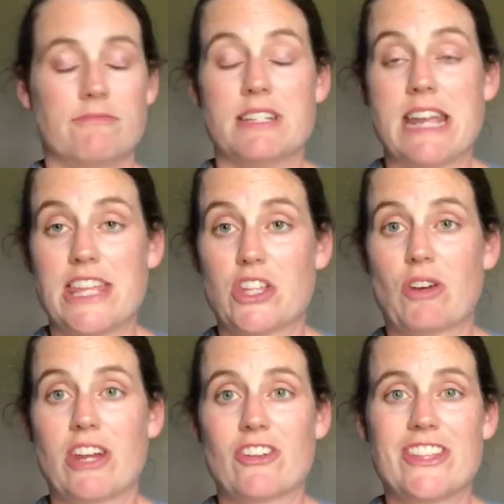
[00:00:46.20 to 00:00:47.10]
9th
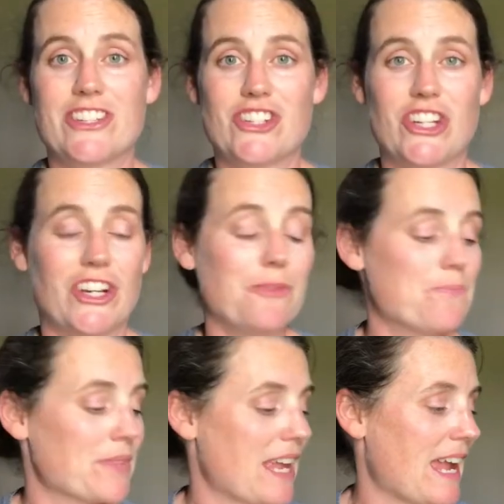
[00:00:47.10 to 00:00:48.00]
grader this year,
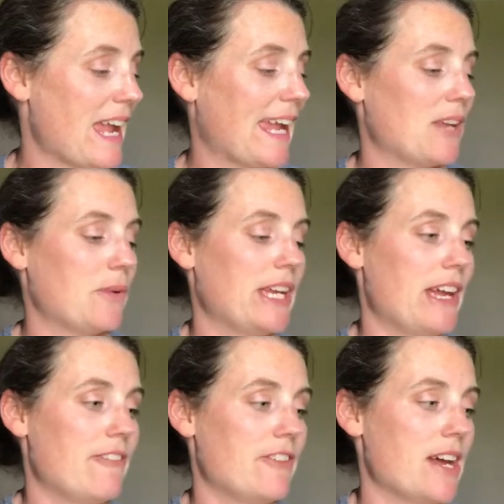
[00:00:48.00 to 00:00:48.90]
and we
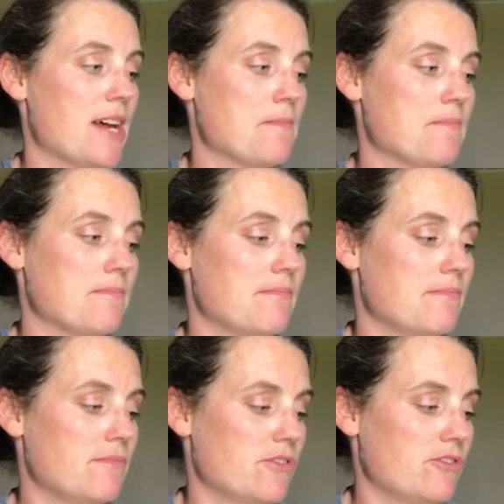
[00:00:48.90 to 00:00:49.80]
have
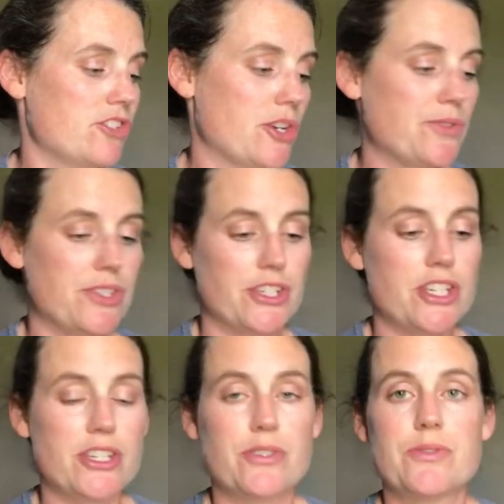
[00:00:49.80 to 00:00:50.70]
chosen to
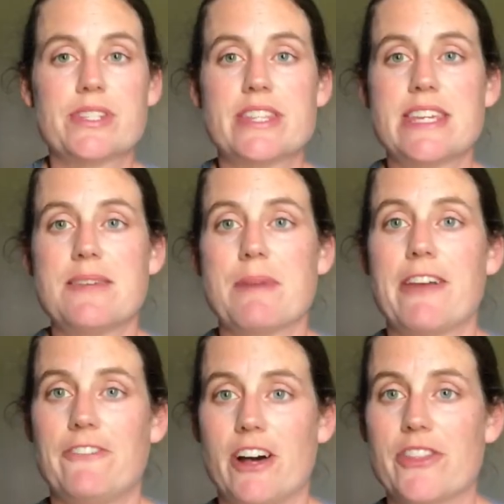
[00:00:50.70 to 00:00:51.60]
use the
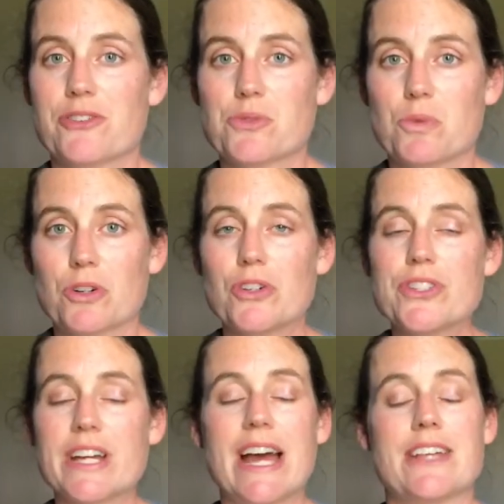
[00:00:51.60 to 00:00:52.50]
My Father's
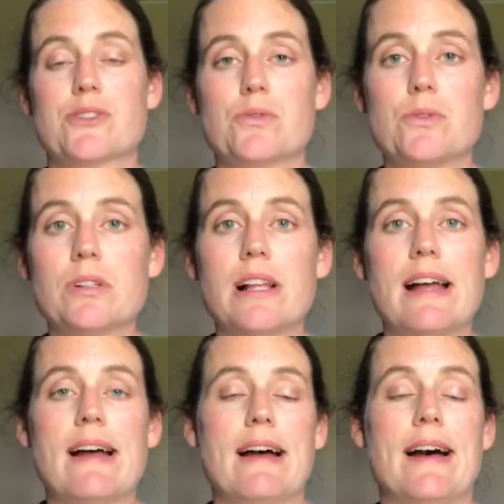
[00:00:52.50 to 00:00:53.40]
World High School.
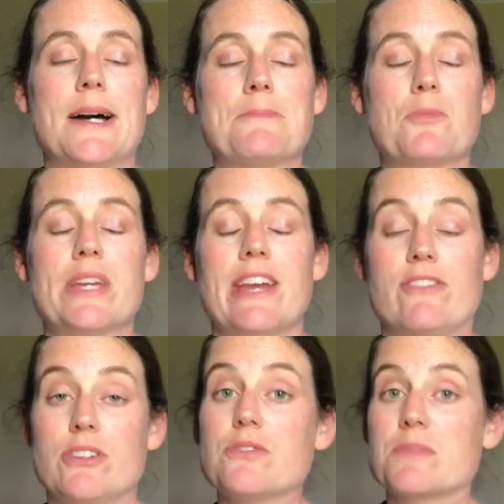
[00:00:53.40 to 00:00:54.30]
We have
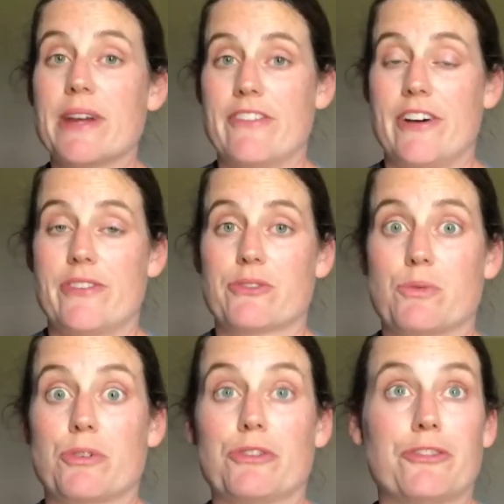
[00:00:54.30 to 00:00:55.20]
used My Father's
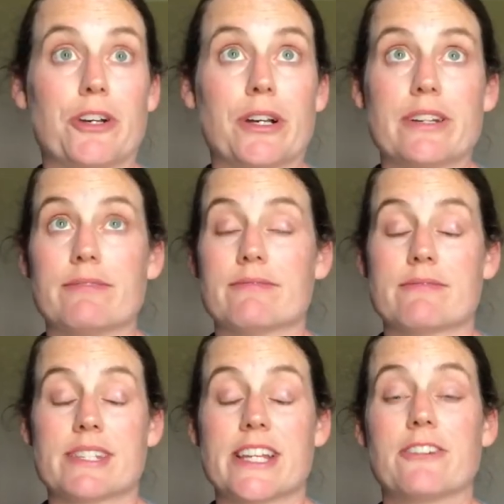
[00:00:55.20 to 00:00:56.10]
World for
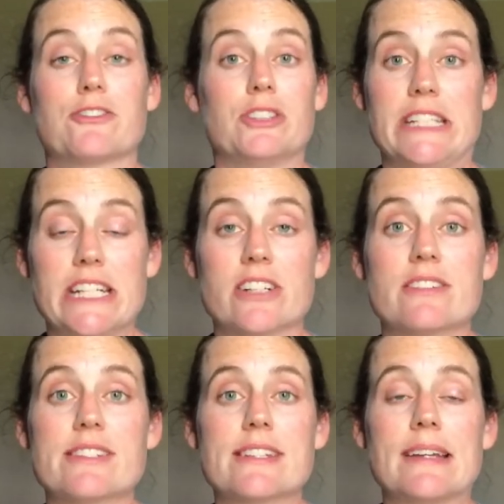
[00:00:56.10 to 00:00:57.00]
several
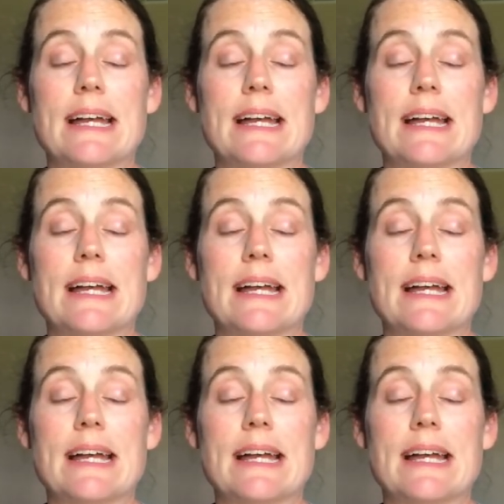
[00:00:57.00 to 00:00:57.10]
years.